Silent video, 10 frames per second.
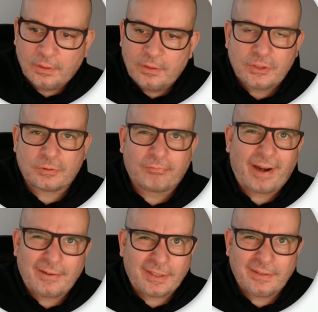just
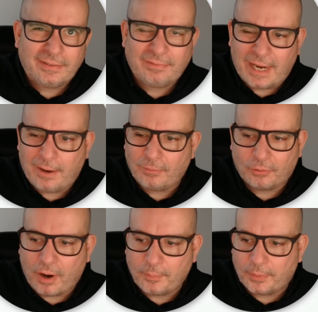rounding down
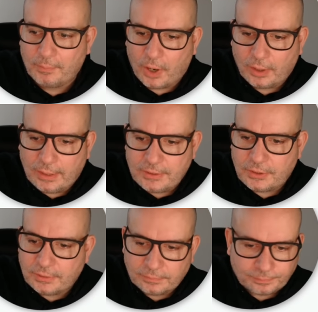or up the
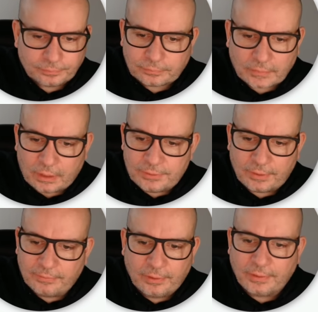mileage. I
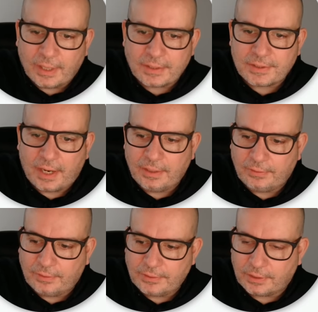don't think that's
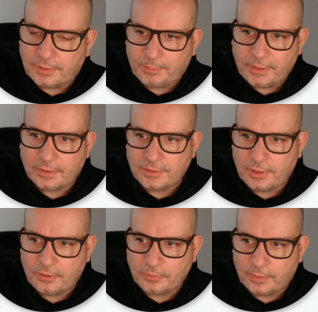anything to be
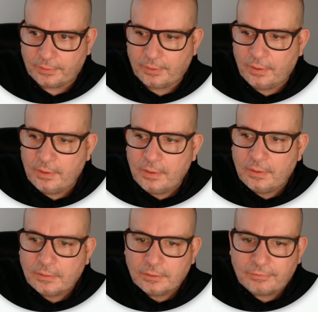concerned with.
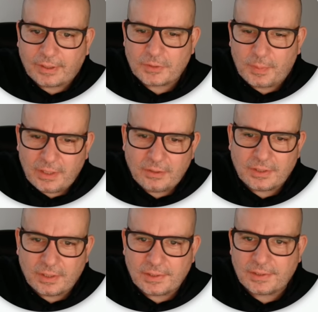The fact it's been used
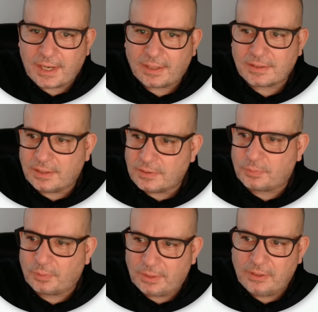as a taxi is
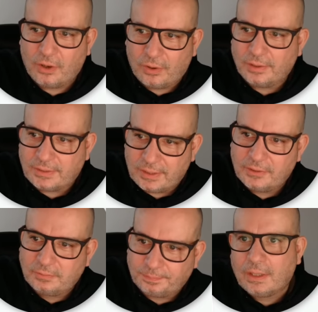probably not
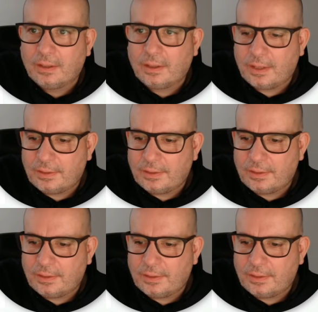ideal. And